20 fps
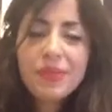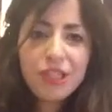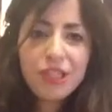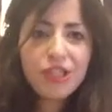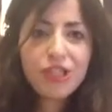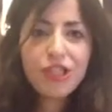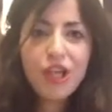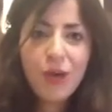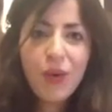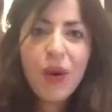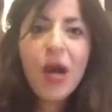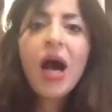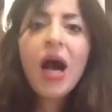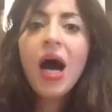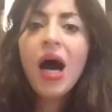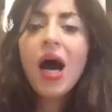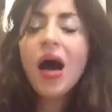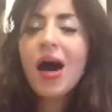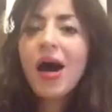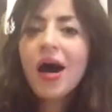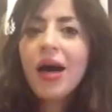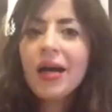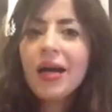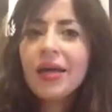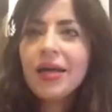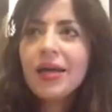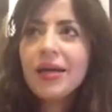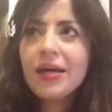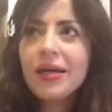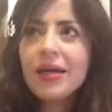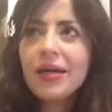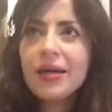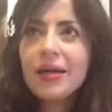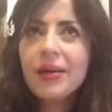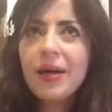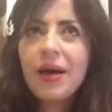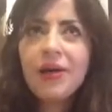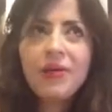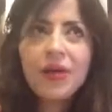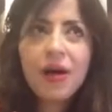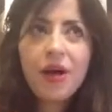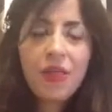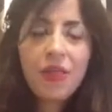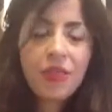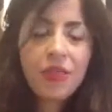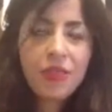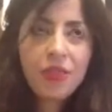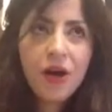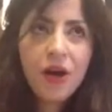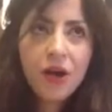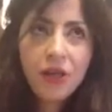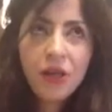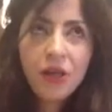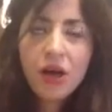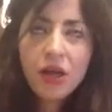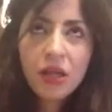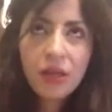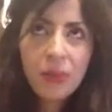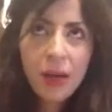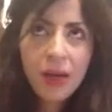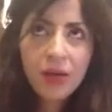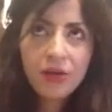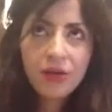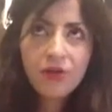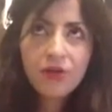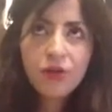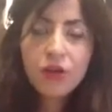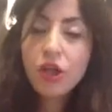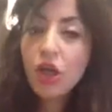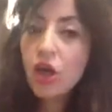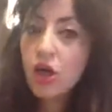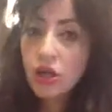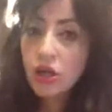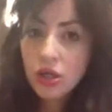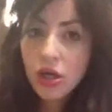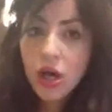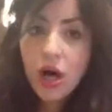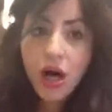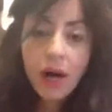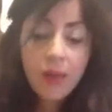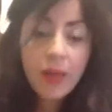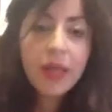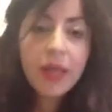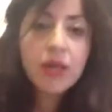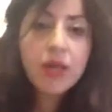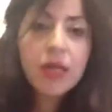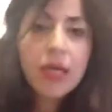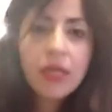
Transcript: So I thought about it for a long time, and I